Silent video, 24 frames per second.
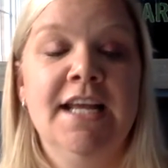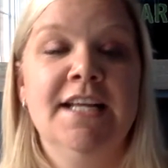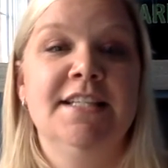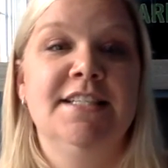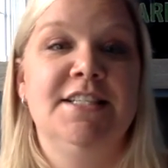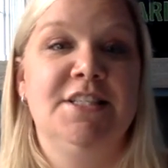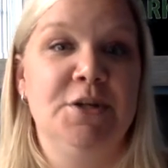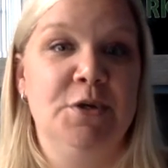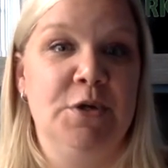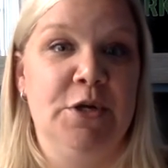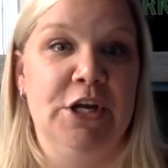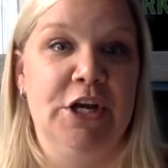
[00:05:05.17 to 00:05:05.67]

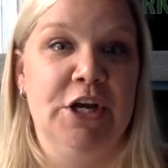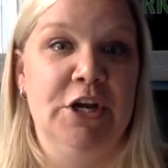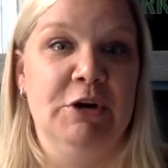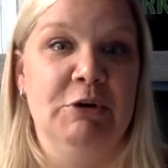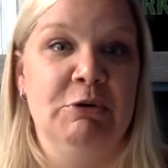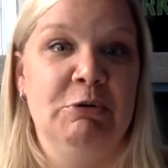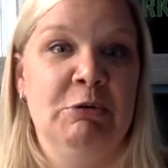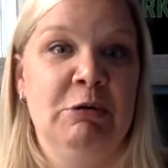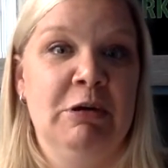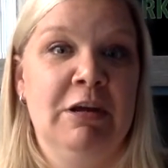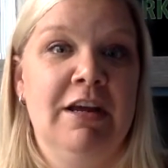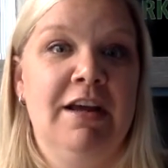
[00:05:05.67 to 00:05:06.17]

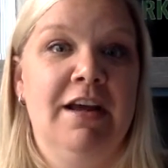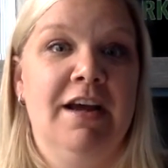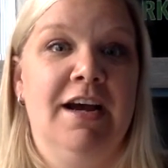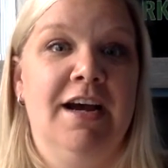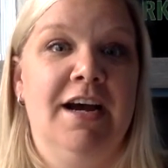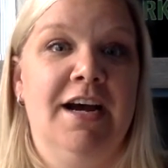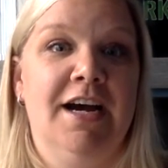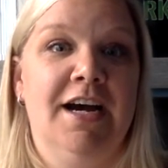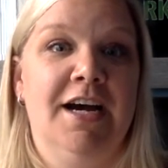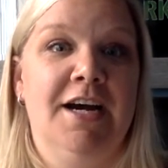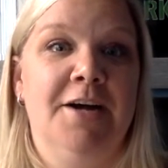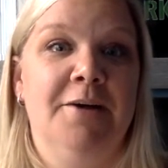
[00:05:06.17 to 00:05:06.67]
studio,
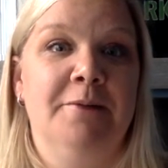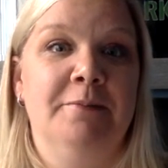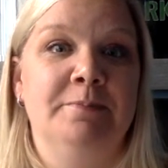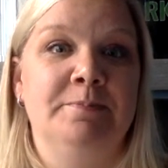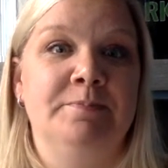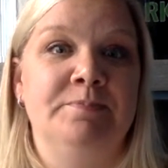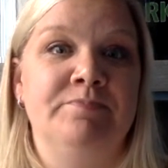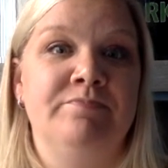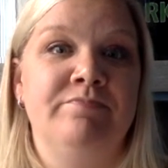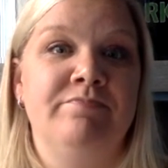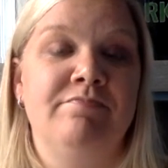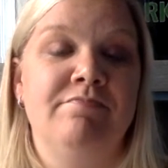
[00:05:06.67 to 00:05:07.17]
I
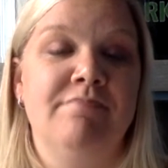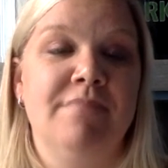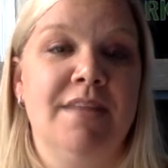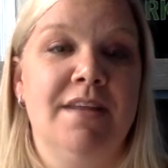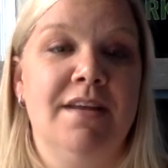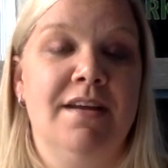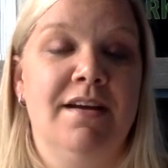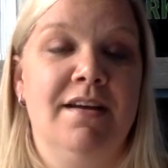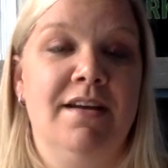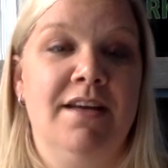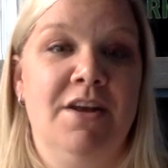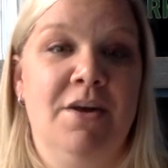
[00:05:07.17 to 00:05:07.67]

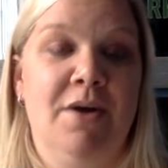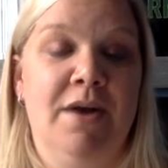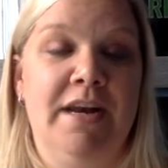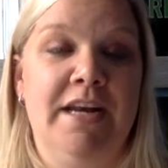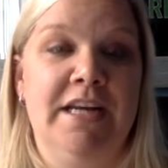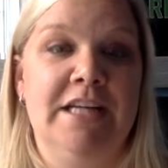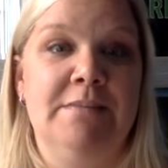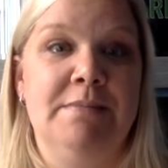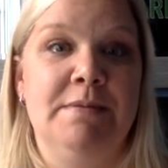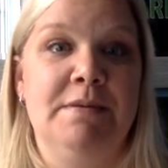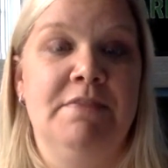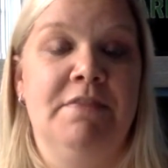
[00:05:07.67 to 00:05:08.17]

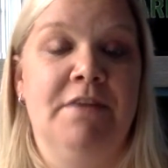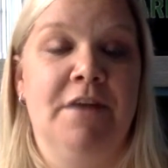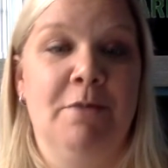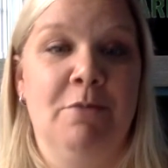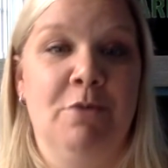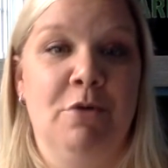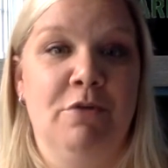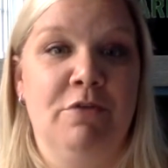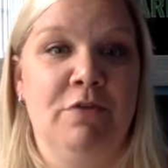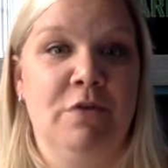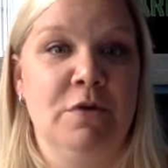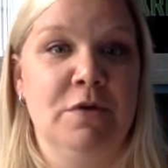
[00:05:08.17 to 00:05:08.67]
need to be far
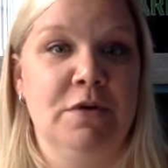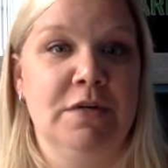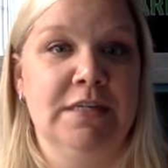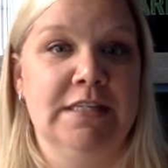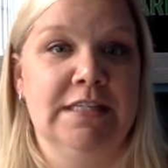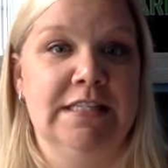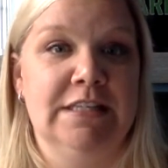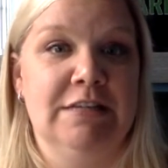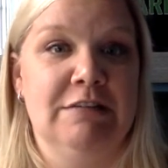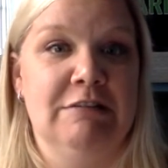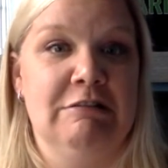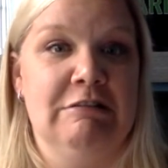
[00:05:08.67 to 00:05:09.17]
more
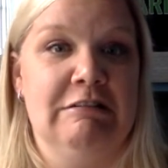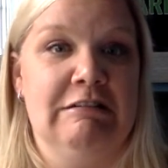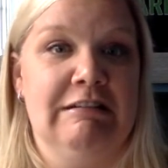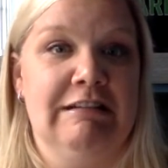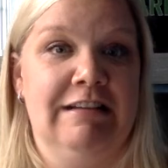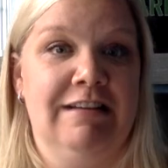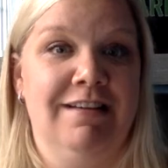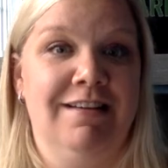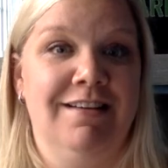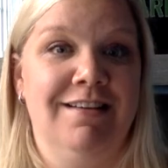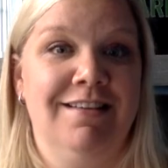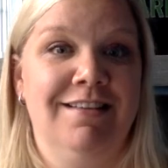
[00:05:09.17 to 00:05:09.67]
focused
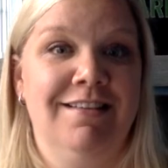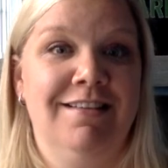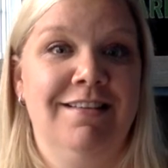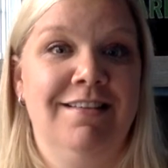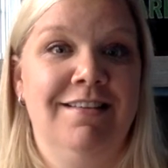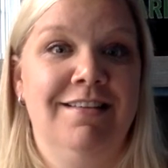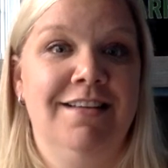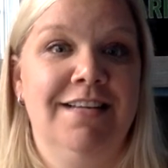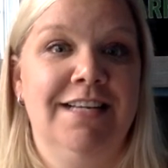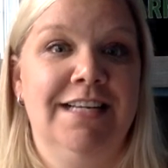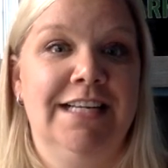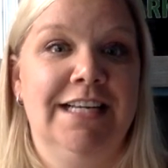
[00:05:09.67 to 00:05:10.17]
on
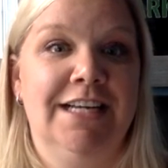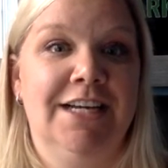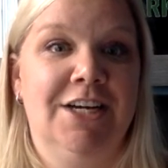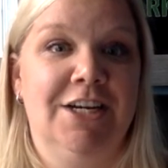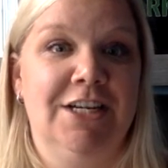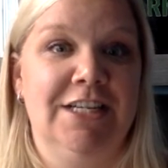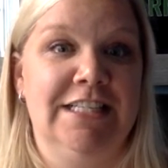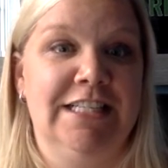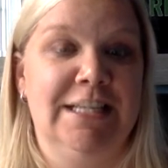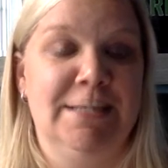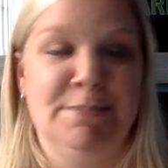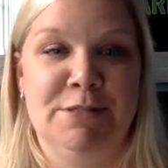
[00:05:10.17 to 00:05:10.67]

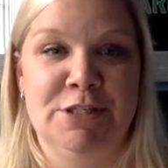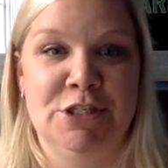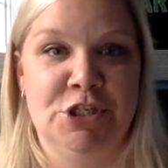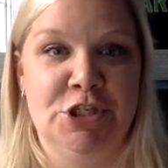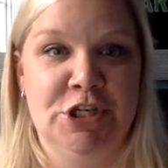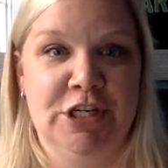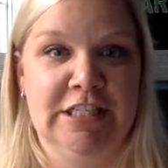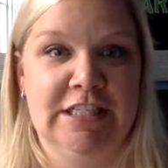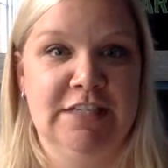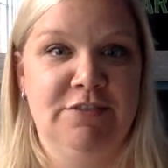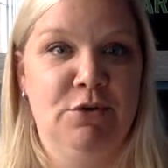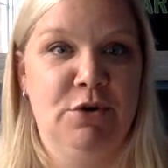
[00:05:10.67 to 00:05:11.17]
tips and
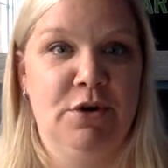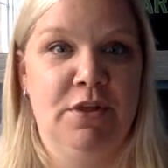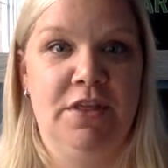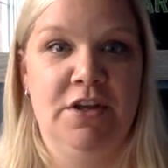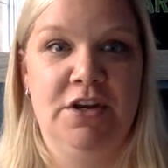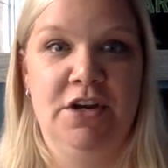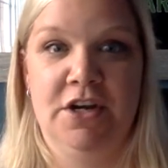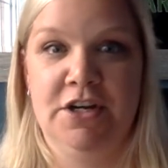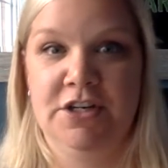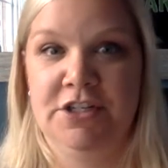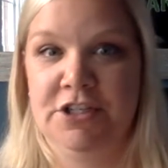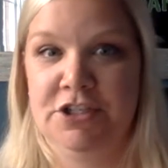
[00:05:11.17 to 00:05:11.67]
tricks of
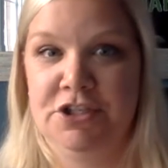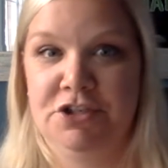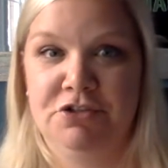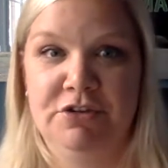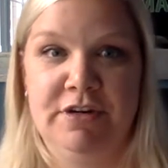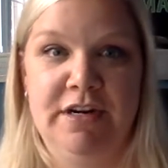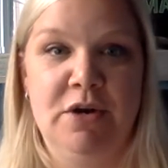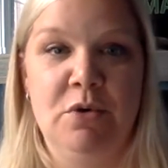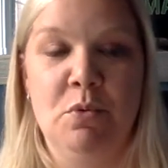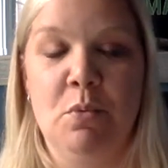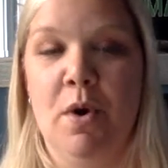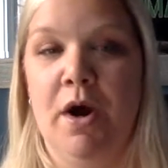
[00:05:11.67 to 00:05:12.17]

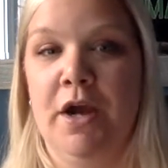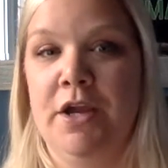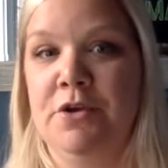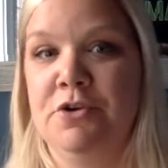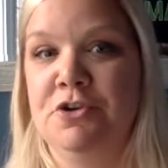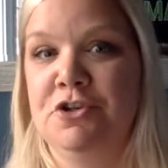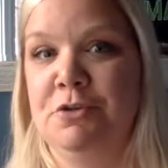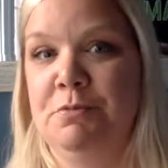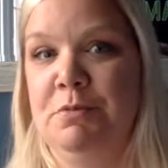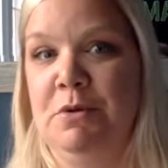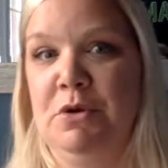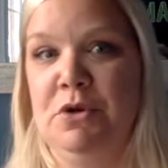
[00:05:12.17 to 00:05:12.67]
orthodontistry and why you
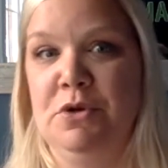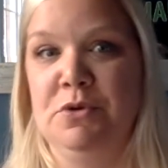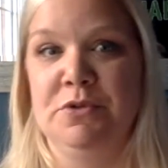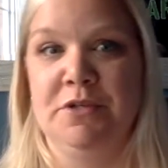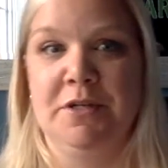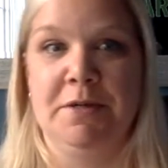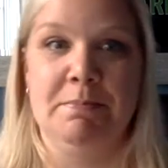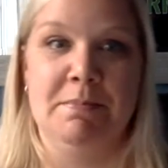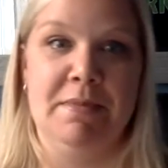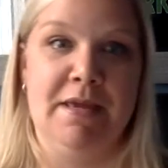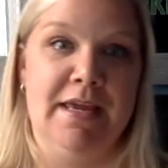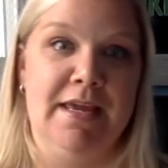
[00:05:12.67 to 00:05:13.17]
should be
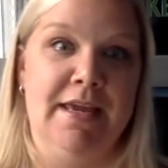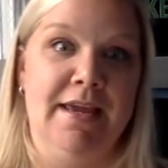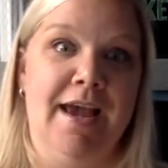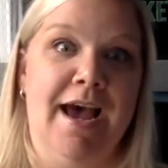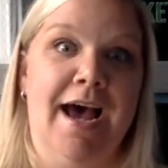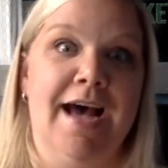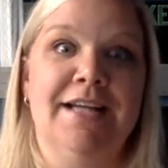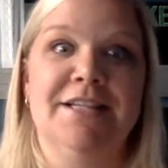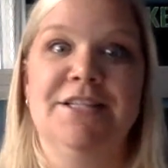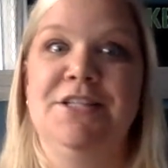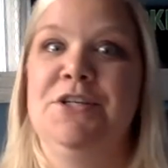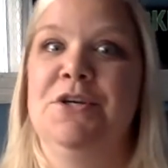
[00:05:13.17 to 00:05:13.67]
using me
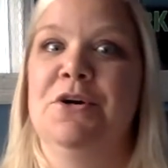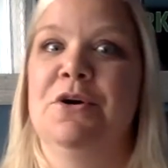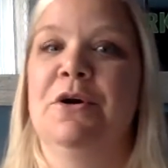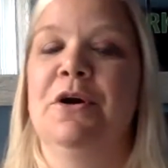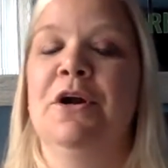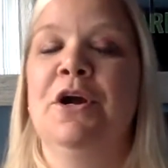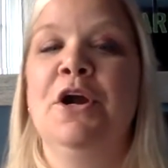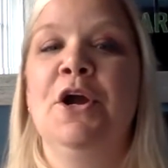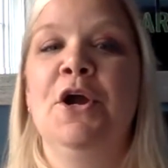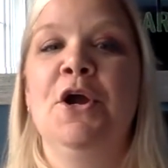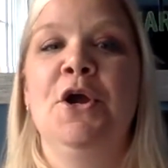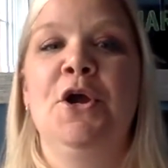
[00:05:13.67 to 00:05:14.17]
as your